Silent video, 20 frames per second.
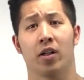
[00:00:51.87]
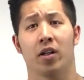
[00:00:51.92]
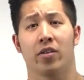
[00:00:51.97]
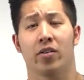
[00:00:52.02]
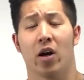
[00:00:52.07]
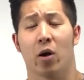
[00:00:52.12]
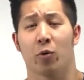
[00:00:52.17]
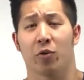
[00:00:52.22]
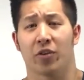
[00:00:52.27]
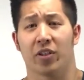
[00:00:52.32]

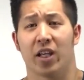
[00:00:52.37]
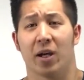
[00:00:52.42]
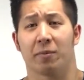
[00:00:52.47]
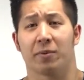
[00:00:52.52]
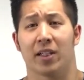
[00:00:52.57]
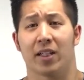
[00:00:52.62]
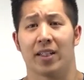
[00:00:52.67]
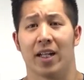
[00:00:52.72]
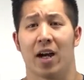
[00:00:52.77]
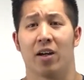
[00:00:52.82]
Now, with the
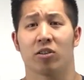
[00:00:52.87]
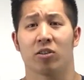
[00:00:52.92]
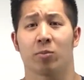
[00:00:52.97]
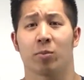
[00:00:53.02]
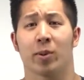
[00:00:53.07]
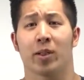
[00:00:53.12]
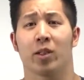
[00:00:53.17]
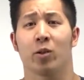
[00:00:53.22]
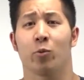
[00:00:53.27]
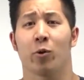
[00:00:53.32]
upside down
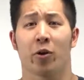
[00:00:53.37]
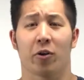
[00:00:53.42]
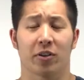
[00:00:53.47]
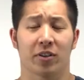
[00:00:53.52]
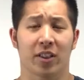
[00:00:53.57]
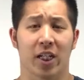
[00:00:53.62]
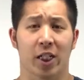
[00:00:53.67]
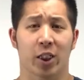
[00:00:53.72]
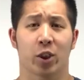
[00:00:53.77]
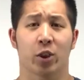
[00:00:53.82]
spring, we are
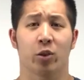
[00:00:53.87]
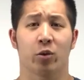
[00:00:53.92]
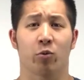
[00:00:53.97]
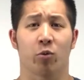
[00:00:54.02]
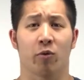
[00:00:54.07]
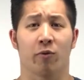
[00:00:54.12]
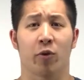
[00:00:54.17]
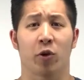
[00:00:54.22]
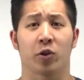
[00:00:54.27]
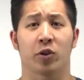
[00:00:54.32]
essentially
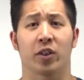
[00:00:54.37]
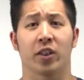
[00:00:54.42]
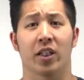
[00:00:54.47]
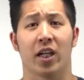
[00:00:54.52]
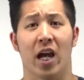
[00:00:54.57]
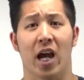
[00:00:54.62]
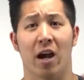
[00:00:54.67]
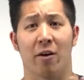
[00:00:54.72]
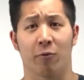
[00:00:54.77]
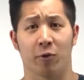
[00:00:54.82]
reversing
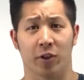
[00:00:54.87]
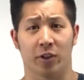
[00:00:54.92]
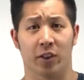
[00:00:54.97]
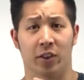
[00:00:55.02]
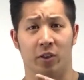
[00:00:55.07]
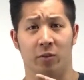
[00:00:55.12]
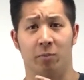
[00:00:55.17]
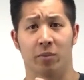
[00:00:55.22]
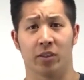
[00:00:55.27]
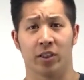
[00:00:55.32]
every
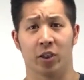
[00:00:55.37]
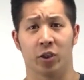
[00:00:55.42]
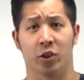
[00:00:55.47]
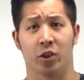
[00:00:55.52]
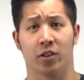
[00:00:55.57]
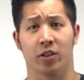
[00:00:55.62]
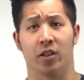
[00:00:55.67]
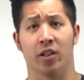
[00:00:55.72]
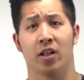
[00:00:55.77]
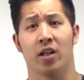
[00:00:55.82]
single
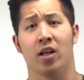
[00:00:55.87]
position.